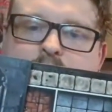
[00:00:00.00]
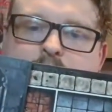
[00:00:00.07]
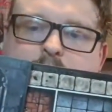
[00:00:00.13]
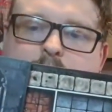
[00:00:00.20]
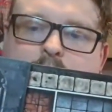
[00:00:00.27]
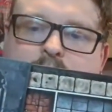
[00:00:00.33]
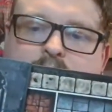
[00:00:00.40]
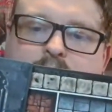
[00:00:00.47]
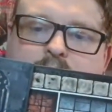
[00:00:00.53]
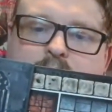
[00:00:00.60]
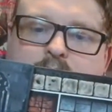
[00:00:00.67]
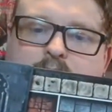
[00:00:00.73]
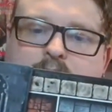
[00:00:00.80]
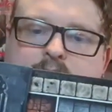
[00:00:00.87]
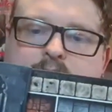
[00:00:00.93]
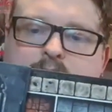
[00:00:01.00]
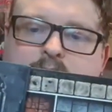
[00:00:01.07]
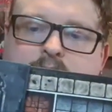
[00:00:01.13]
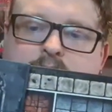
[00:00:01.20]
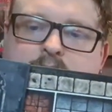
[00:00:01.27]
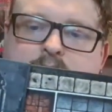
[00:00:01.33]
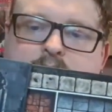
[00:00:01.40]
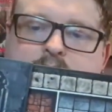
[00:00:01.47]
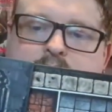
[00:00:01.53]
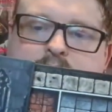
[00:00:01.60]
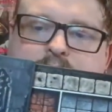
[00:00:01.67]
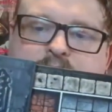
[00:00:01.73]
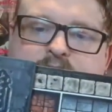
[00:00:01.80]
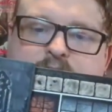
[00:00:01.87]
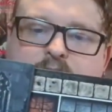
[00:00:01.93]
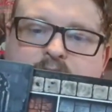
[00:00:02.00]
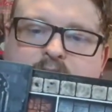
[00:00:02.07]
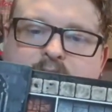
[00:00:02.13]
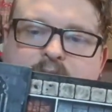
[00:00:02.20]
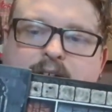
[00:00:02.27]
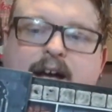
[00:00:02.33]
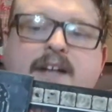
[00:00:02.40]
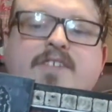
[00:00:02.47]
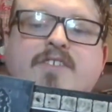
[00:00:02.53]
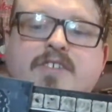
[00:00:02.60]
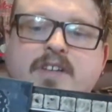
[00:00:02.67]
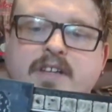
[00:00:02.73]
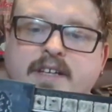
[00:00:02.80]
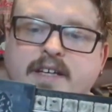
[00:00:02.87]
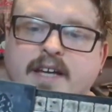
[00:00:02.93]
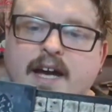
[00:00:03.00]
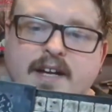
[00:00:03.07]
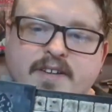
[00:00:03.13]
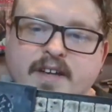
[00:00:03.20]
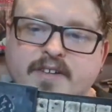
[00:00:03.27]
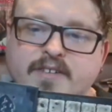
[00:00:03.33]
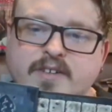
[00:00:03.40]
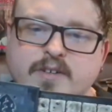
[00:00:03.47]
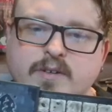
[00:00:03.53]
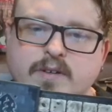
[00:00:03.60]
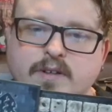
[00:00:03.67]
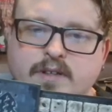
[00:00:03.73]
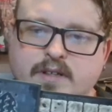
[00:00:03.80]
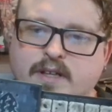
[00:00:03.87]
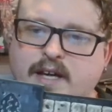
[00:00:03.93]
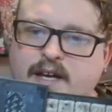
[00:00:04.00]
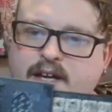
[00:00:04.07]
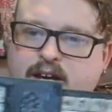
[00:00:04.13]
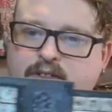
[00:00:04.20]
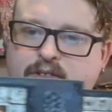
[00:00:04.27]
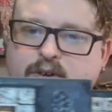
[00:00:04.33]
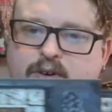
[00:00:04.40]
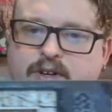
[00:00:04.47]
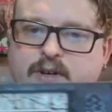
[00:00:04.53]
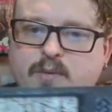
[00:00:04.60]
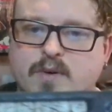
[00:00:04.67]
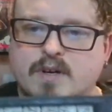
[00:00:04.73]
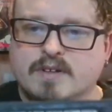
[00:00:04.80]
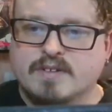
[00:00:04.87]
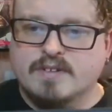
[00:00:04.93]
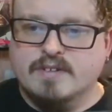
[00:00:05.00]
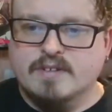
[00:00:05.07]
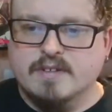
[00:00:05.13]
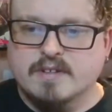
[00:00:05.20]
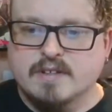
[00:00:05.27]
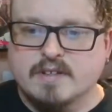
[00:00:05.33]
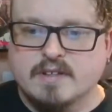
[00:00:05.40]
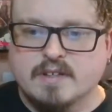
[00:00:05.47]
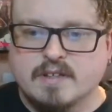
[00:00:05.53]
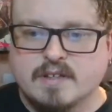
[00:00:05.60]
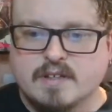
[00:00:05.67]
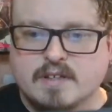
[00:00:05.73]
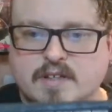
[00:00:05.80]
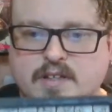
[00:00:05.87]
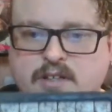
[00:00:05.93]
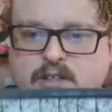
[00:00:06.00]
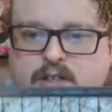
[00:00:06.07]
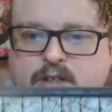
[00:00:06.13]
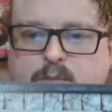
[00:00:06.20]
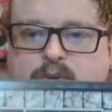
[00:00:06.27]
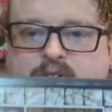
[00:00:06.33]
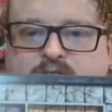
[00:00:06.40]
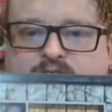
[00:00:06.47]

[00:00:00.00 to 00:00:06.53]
the new one. It's not actually identical like I thought it was, but